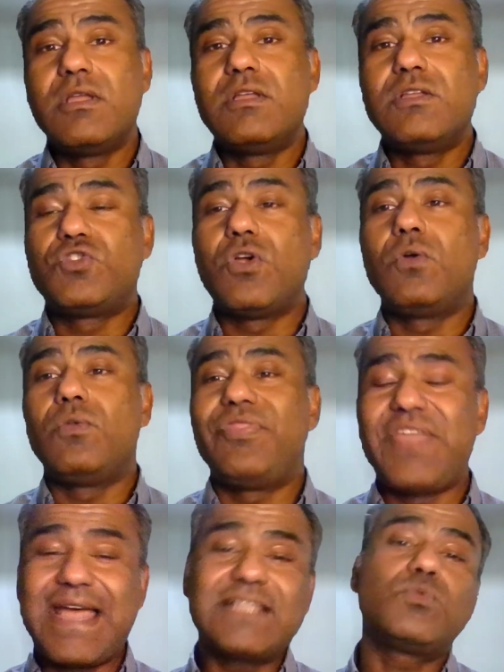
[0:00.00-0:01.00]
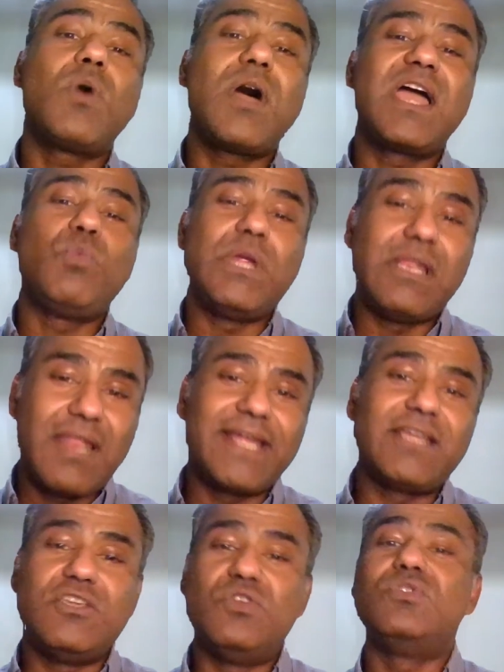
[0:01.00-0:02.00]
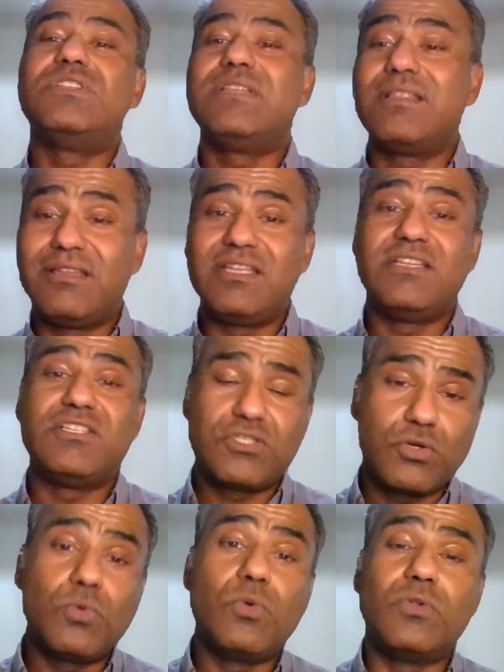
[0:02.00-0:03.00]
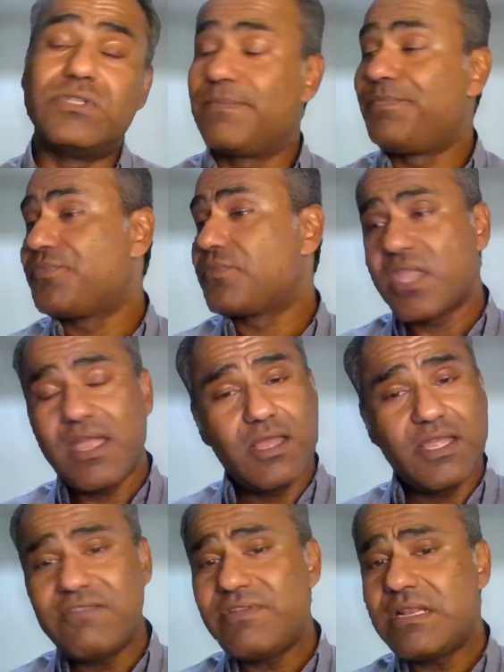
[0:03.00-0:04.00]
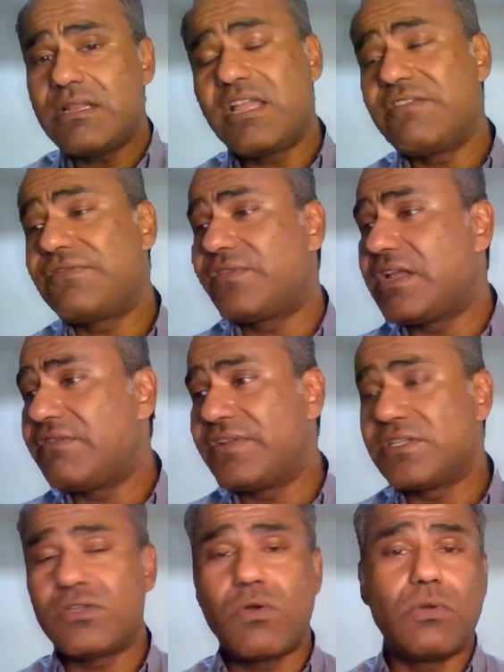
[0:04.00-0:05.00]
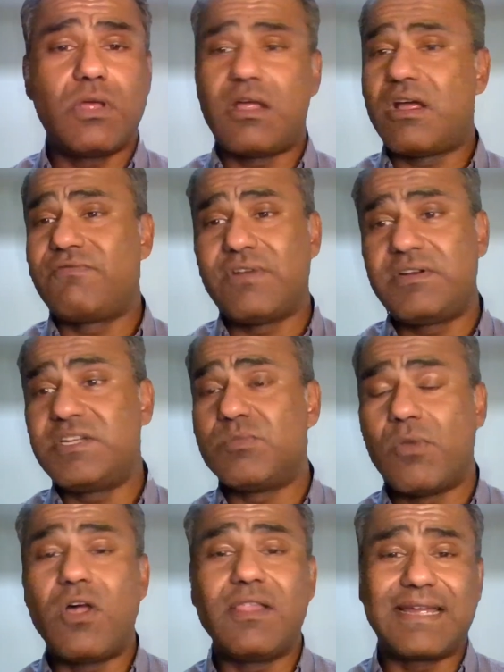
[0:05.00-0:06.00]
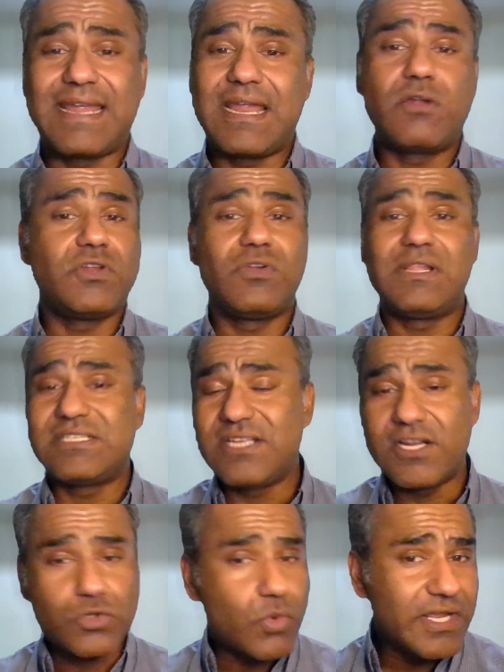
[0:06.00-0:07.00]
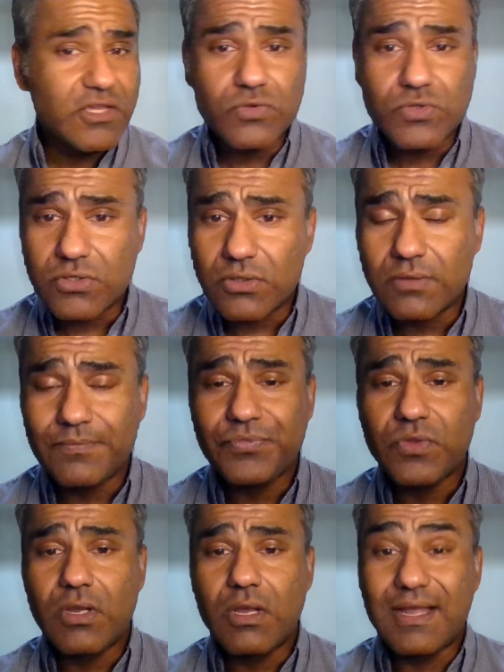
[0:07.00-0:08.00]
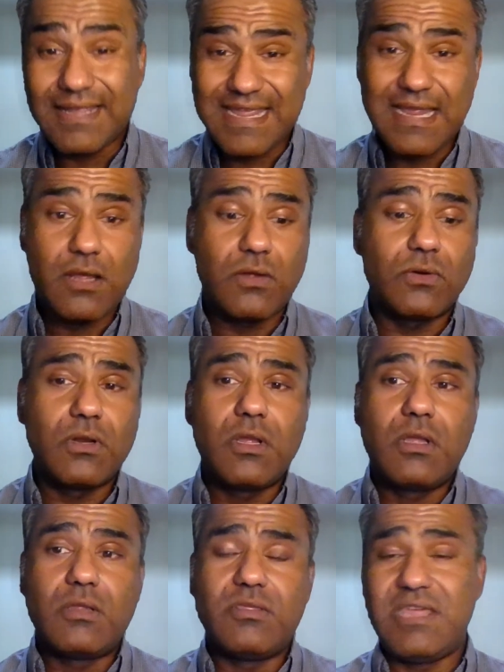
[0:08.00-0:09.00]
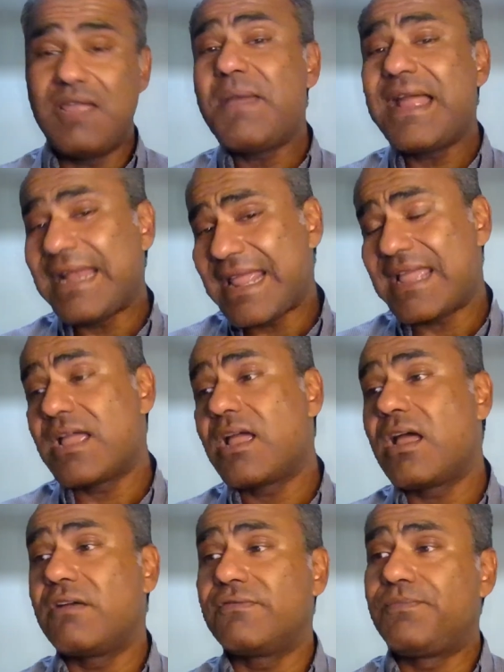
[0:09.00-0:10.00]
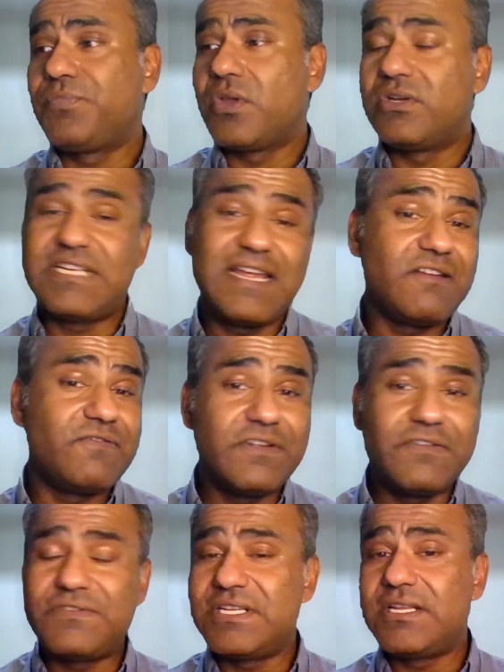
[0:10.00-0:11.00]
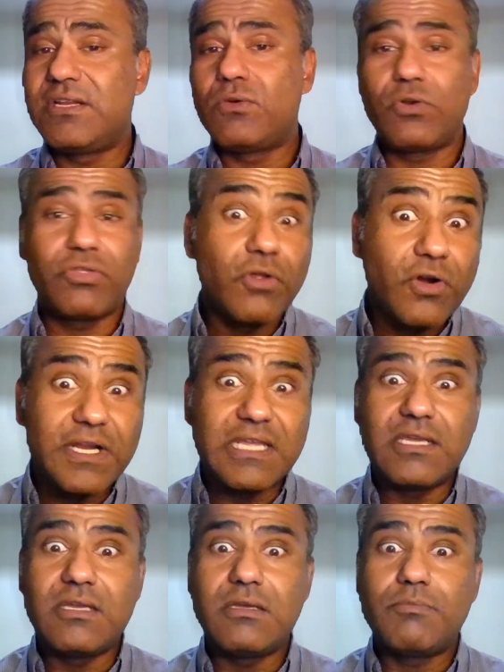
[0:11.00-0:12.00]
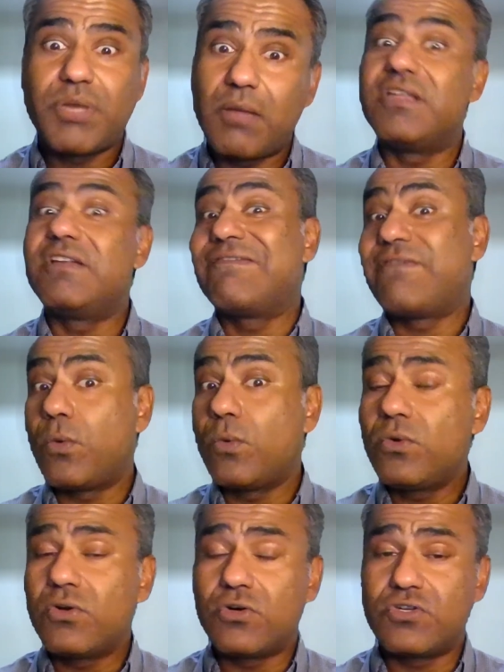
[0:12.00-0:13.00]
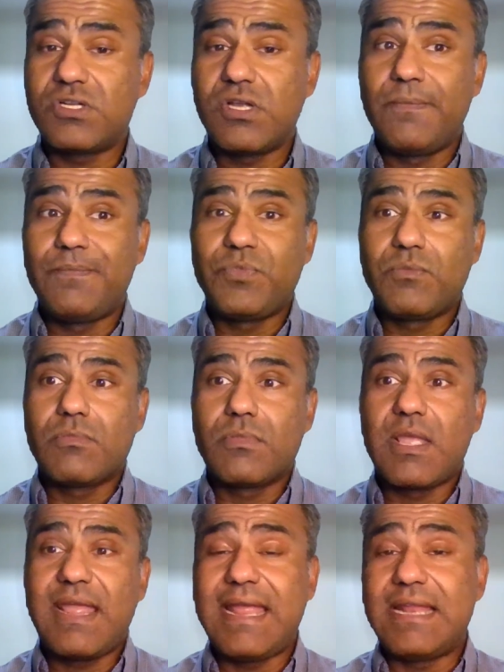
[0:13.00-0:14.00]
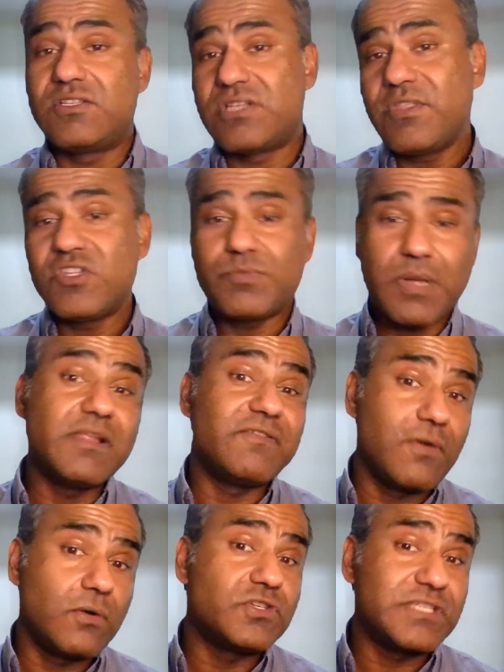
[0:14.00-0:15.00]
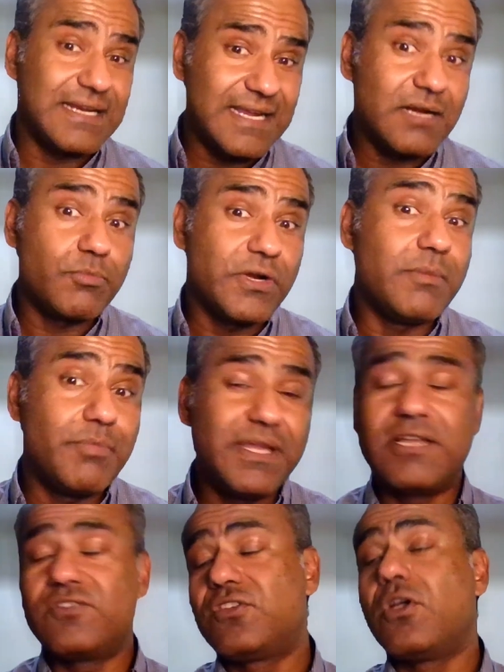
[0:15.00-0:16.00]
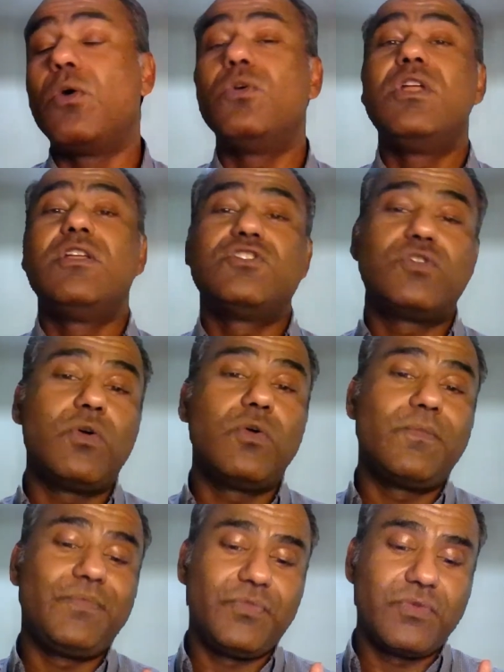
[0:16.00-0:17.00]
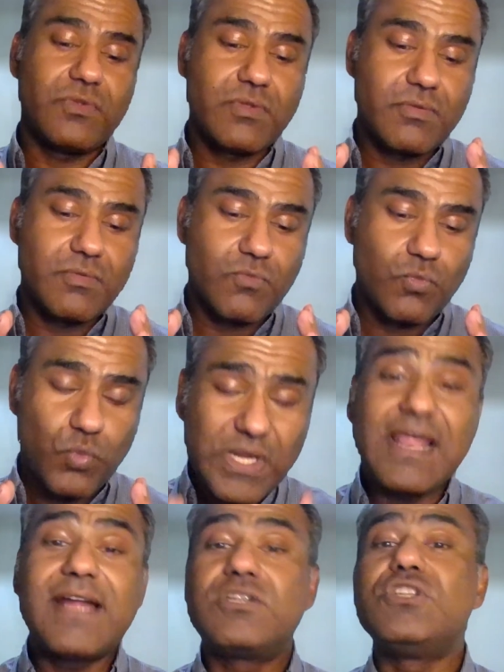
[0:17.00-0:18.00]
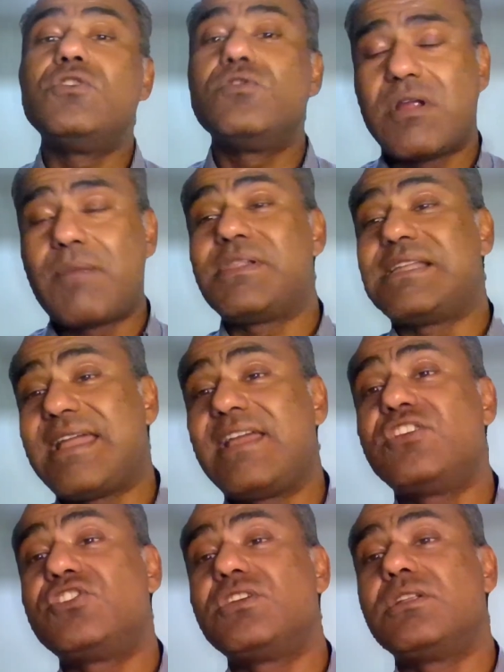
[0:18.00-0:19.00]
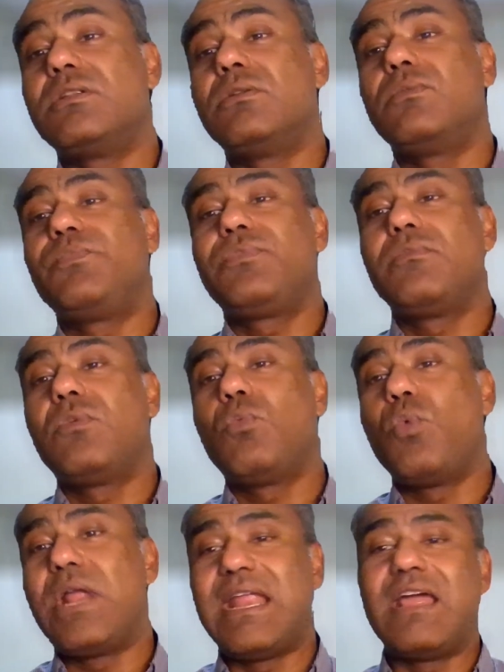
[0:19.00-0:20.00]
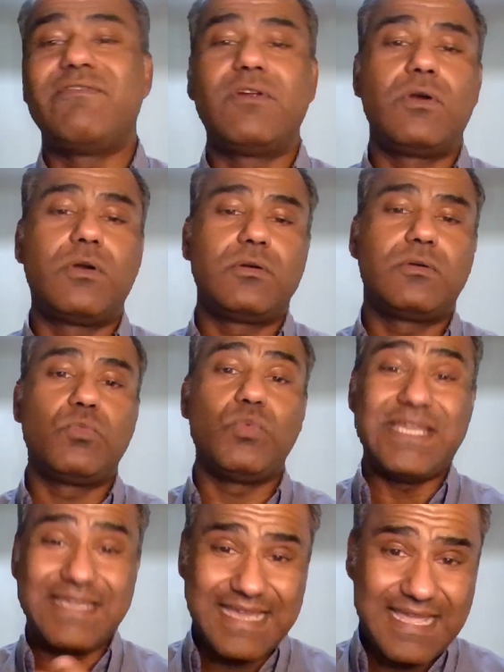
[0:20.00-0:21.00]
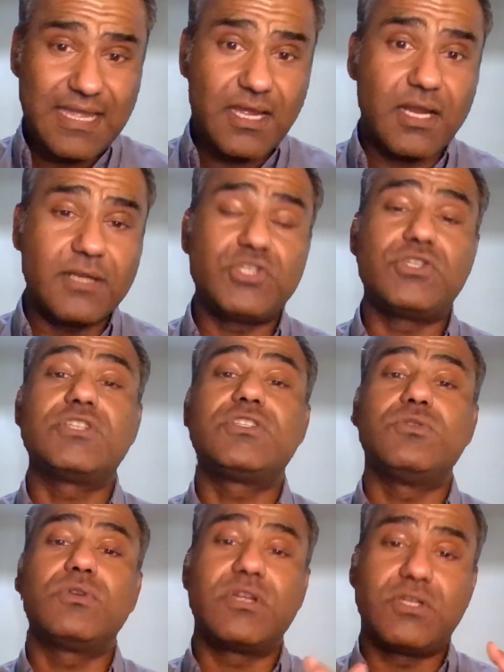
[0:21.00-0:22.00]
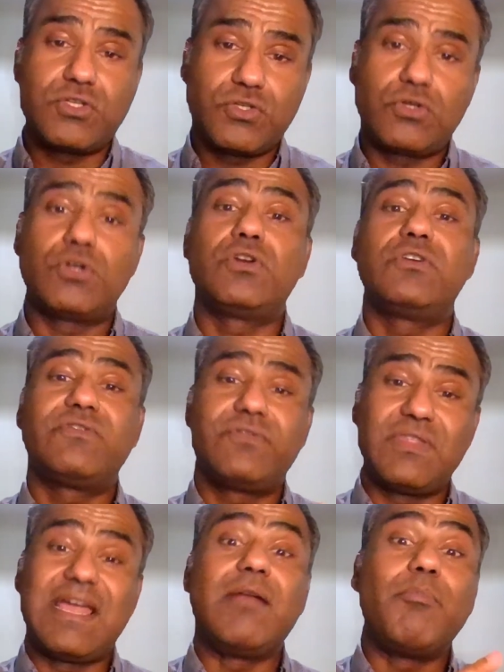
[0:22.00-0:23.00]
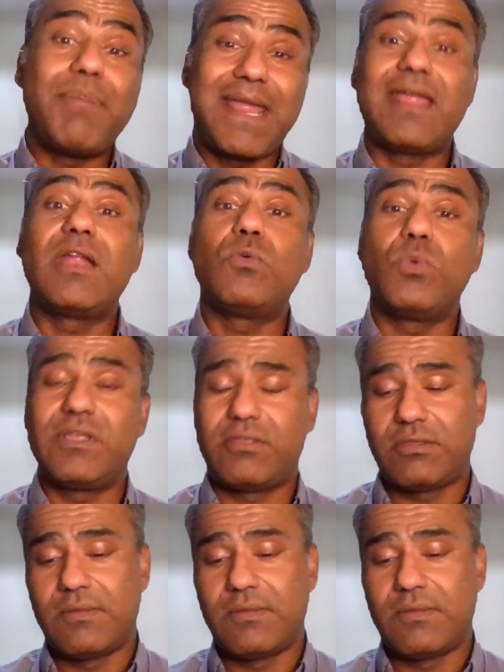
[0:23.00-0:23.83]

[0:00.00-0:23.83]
So that's why we like using these tools. Uh, even if, if it's a, a very small account, you know, let's say a 20 user account, they might have 10, 15, or 30 public folders. And some of these public folders can get pretty big. So, so we like to use replication whenever we can just to conserve that bandwidth.